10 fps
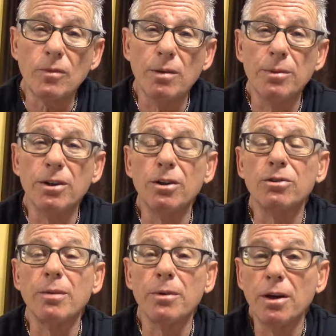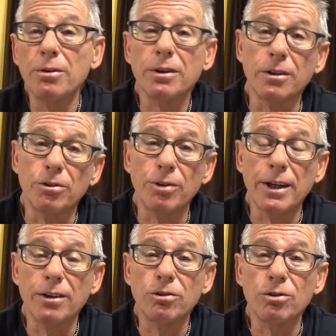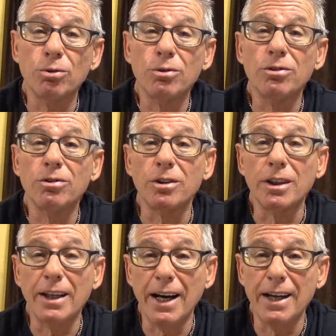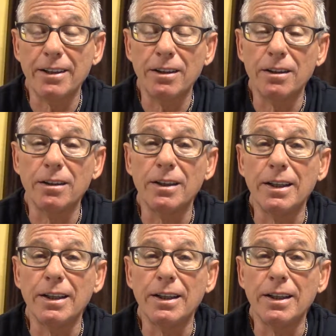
because I'm currently training students in Canada,